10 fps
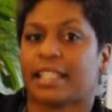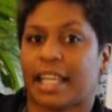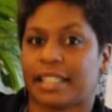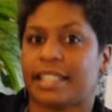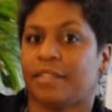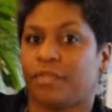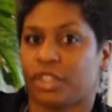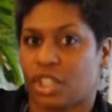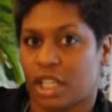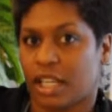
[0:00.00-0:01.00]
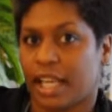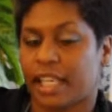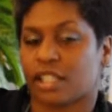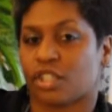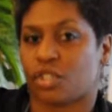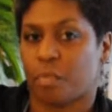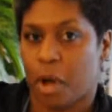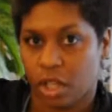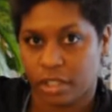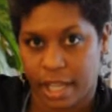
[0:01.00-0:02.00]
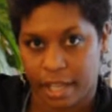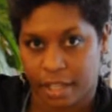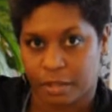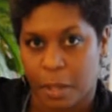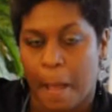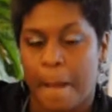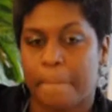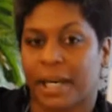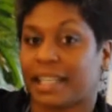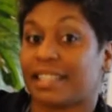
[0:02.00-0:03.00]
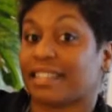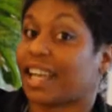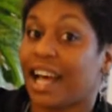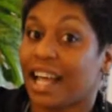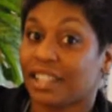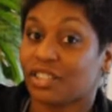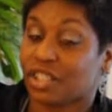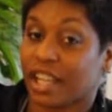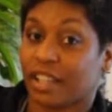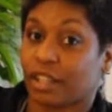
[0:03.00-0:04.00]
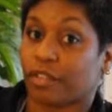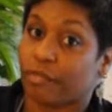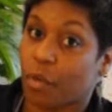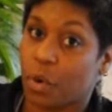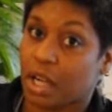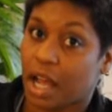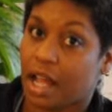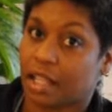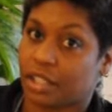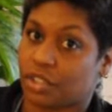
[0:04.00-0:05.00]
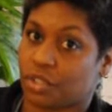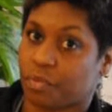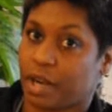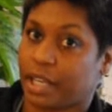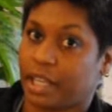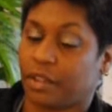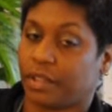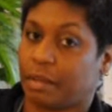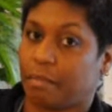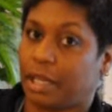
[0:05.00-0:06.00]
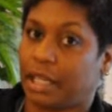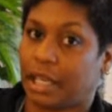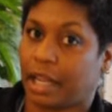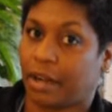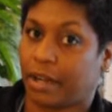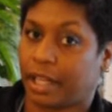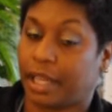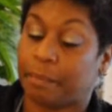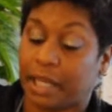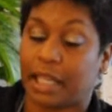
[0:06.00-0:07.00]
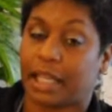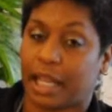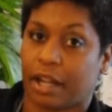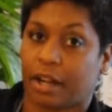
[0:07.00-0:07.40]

Lexington, Virginia is a small town, but it's a college town. There are four colleges right here in the immediate area. Immediate